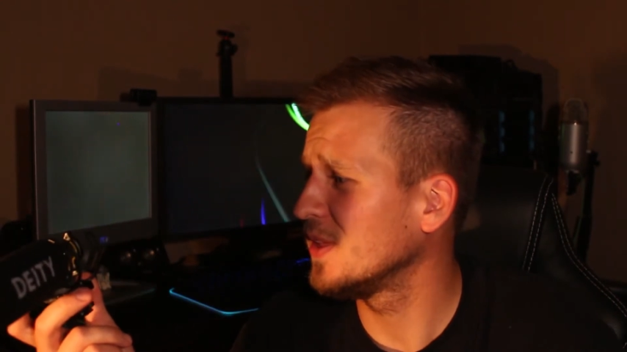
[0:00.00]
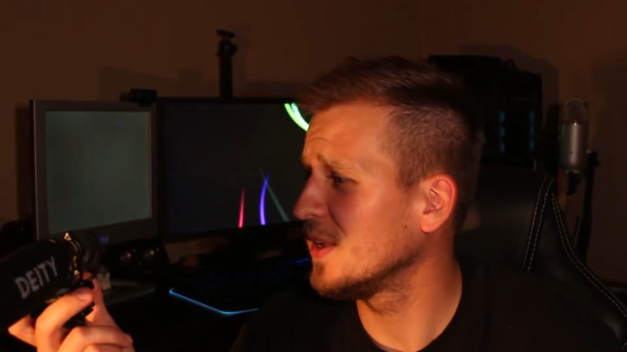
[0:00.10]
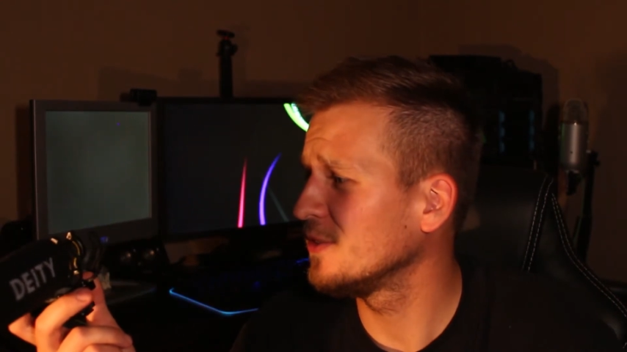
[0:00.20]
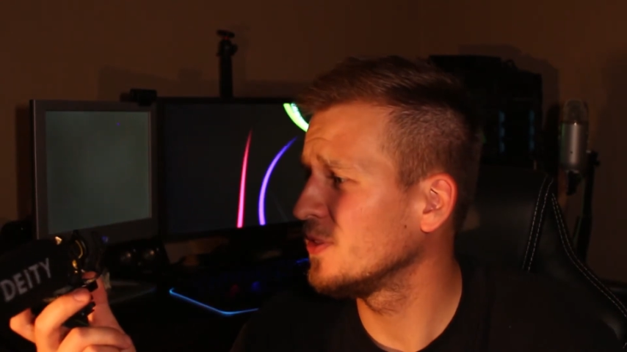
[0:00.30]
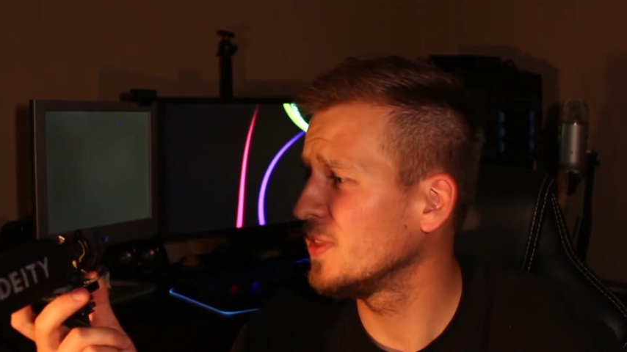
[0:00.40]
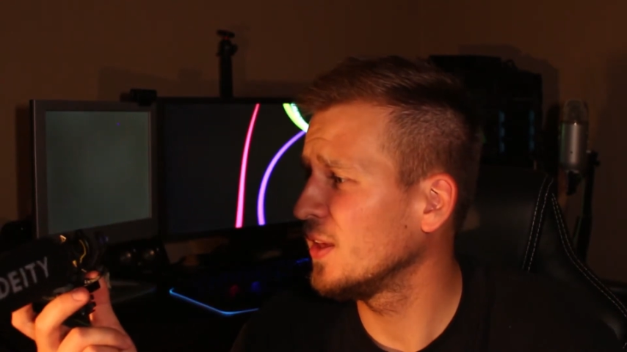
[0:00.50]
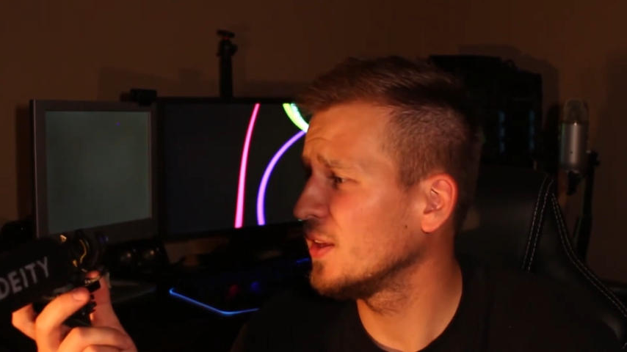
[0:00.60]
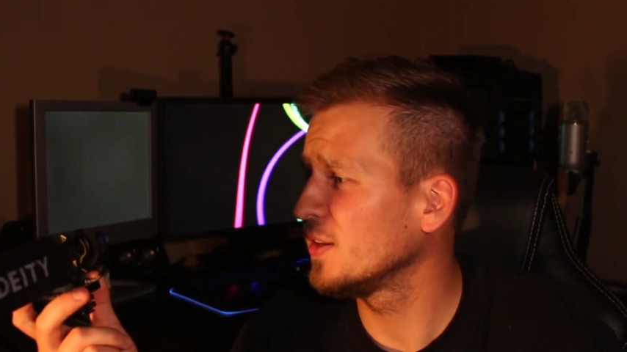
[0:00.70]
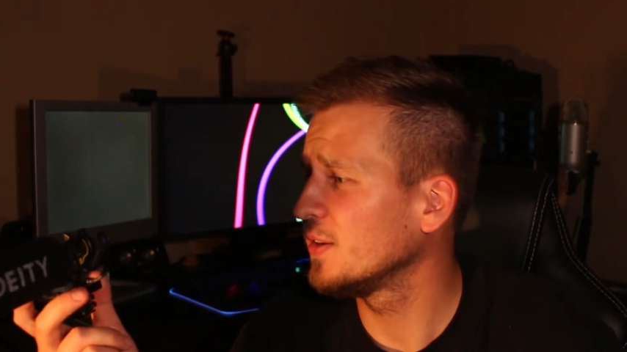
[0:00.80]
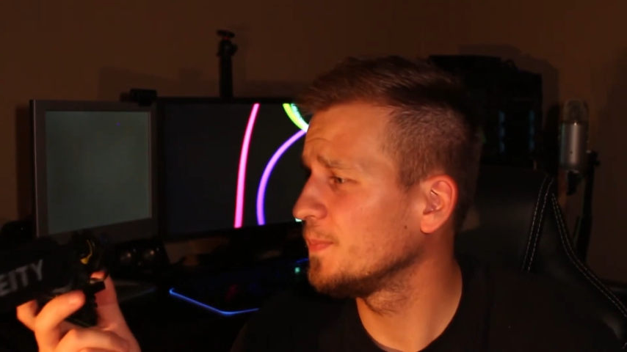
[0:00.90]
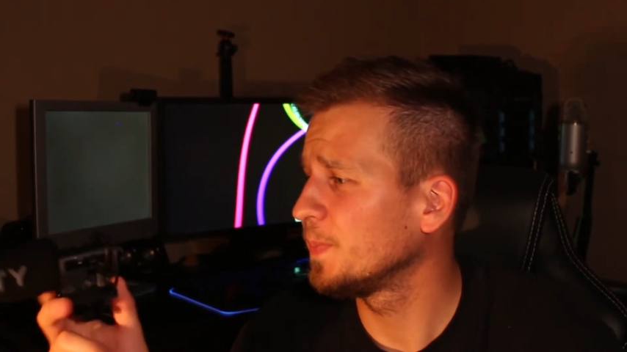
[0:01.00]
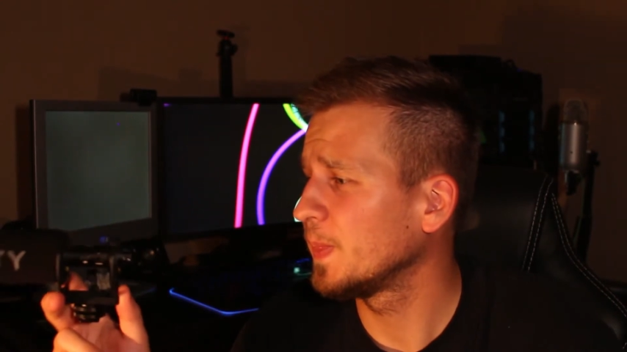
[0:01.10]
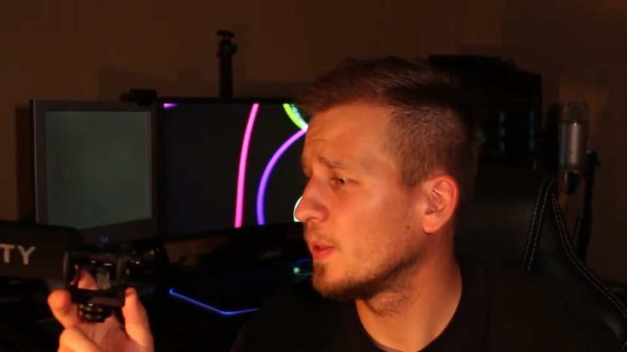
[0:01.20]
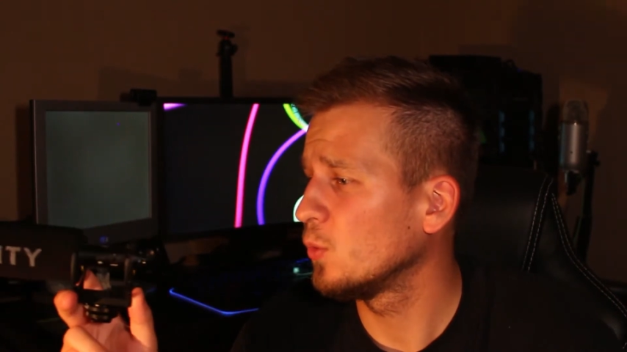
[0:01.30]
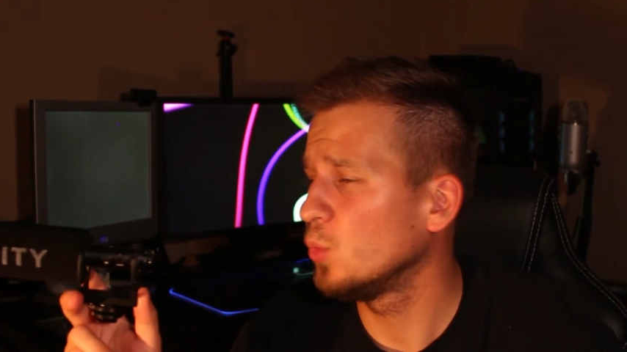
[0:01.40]
I think
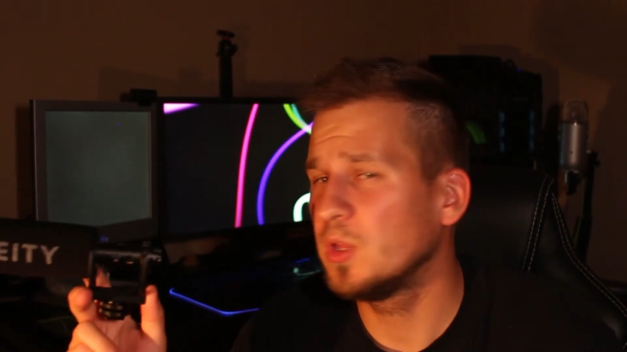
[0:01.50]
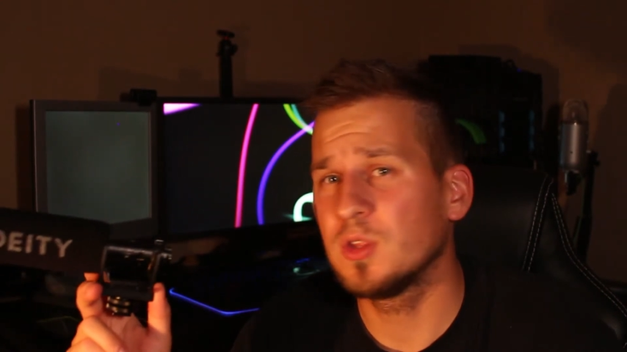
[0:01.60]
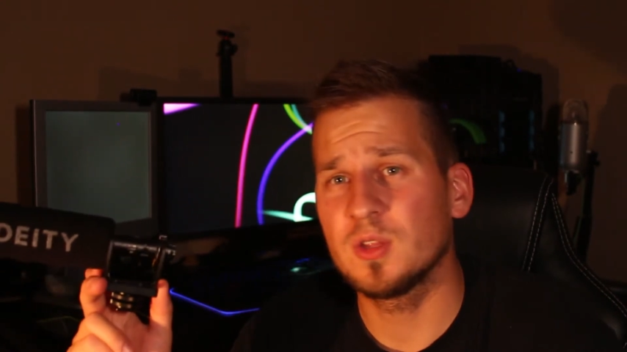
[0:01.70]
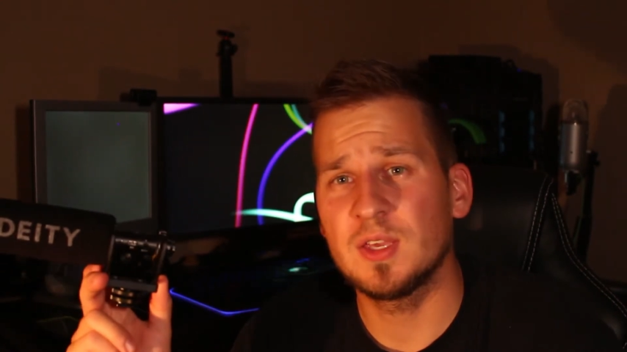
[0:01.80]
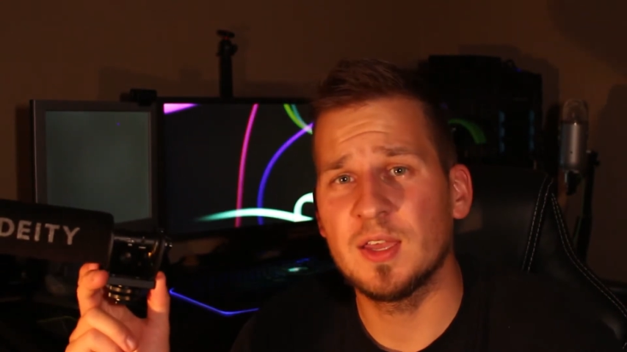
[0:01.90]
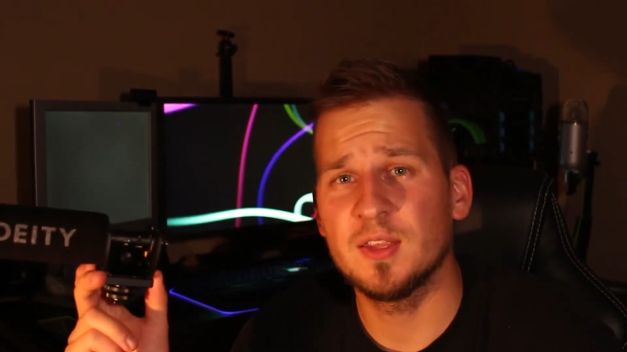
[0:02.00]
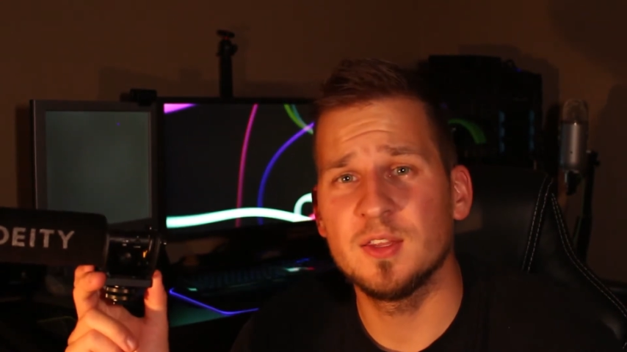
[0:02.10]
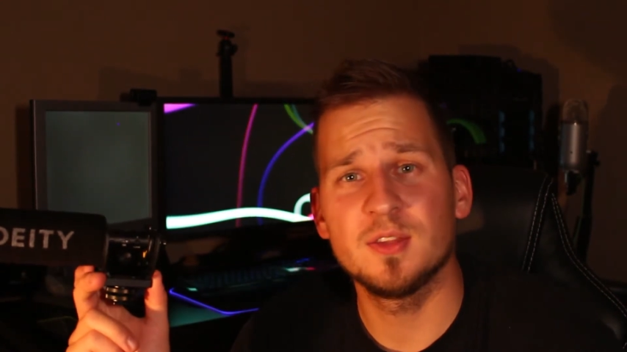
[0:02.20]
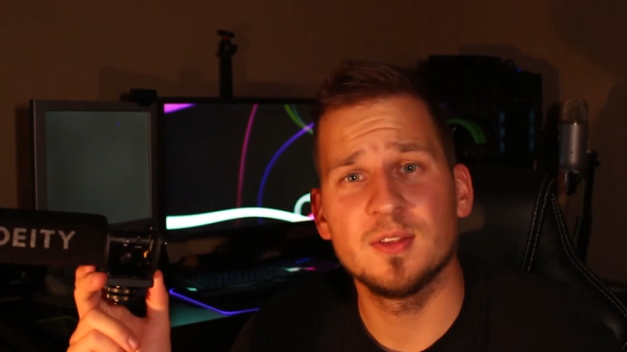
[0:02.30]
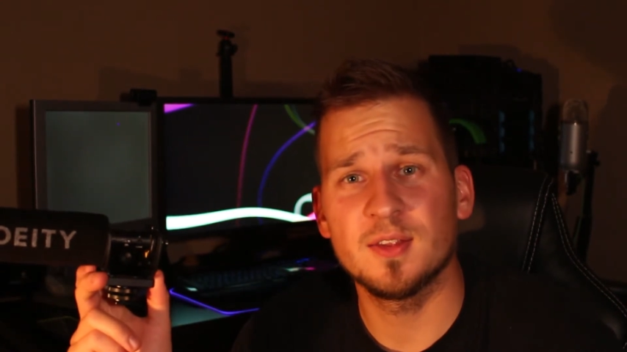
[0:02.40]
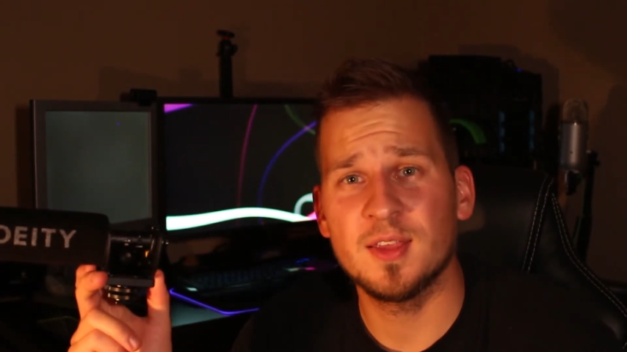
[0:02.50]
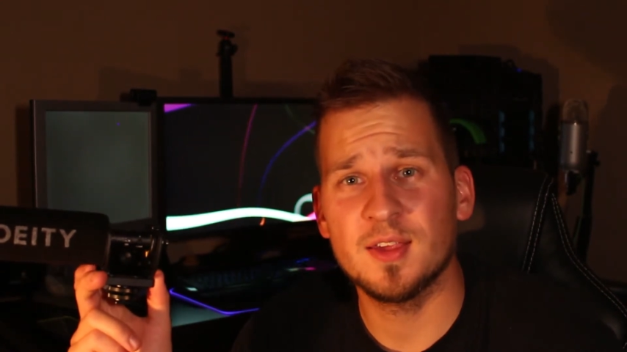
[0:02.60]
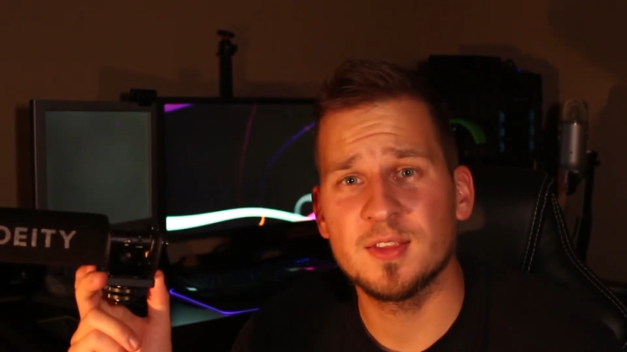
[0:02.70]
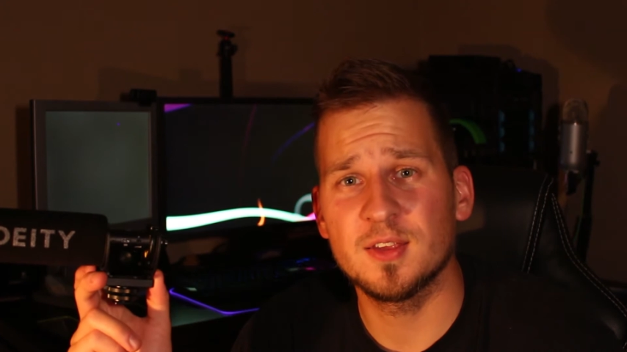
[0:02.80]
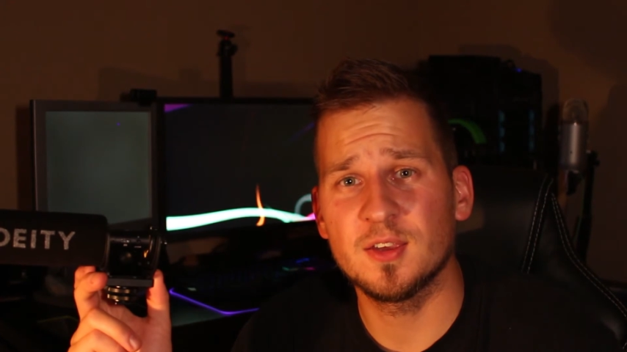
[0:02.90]
we should get into the
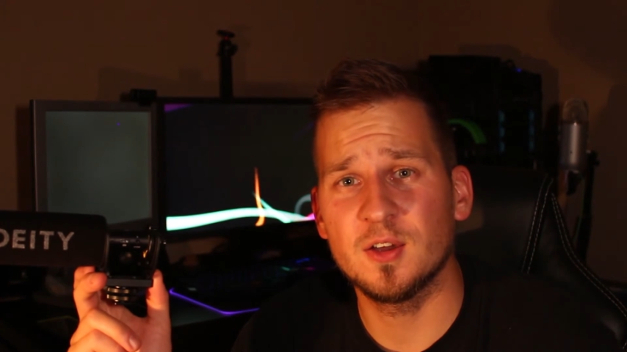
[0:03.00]
testing